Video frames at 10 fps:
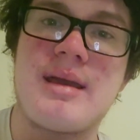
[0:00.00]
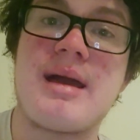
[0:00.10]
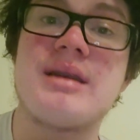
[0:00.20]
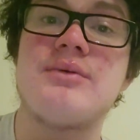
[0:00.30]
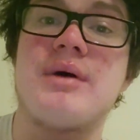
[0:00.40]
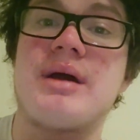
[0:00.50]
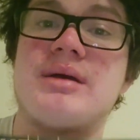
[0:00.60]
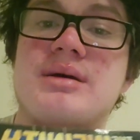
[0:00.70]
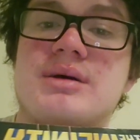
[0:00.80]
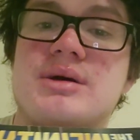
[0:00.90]

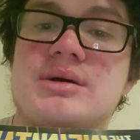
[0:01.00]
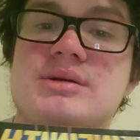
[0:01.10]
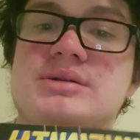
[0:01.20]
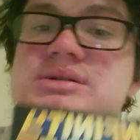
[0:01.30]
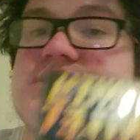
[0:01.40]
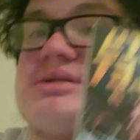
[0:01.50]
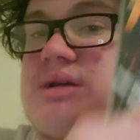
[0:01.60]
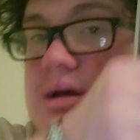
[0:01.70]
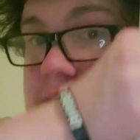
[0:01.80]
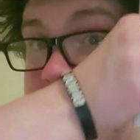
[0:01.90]
Anyway,
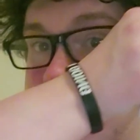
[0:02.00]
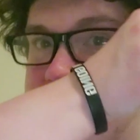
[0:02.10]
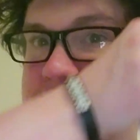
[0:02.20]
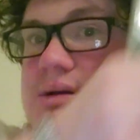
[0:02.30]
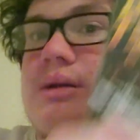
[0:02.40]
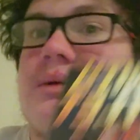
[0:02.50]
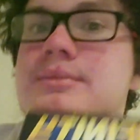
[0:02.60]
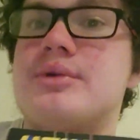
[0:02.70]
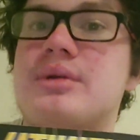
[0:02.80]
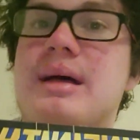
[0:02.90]
so just gonna
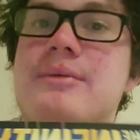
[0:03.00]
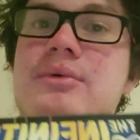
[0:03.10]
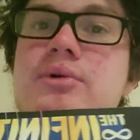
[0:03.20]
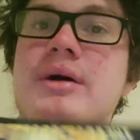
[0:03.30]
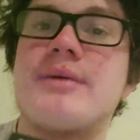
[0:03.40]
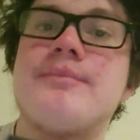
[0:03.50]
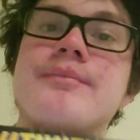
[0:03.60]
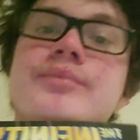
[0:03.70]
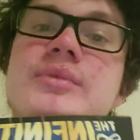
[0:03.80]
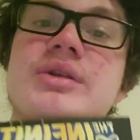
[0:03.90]
do that real quick.
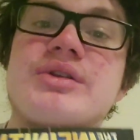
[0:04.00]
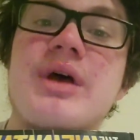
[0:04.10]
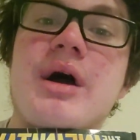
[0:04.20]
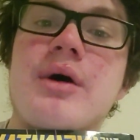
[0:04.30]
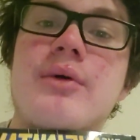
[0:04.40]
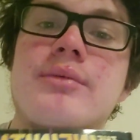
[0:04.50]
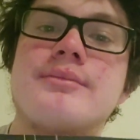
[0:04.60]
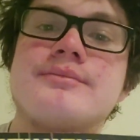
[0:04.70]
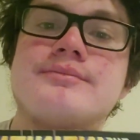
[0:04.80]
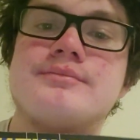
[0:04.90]
So,
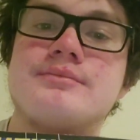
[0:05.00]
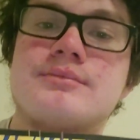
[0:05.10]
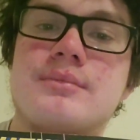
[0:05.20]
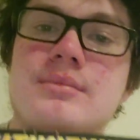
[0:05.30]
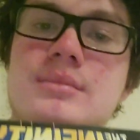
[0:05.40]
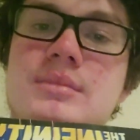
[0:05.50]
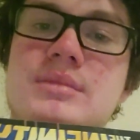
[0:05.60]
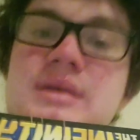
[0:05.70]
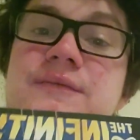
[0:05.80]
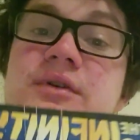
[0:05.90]

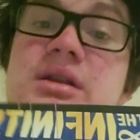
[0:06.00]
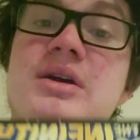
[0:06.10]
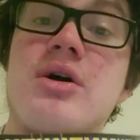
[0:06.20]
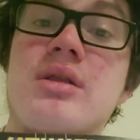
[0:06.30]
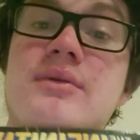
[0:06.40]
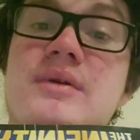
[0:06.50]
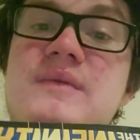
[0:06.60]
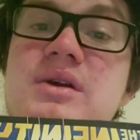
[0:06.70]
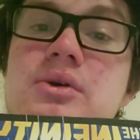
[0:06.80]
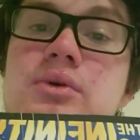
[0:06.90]
the Infinity Gauntlet
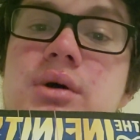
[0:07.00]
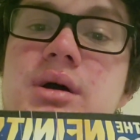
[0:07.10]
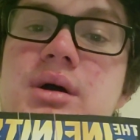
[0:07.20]
review.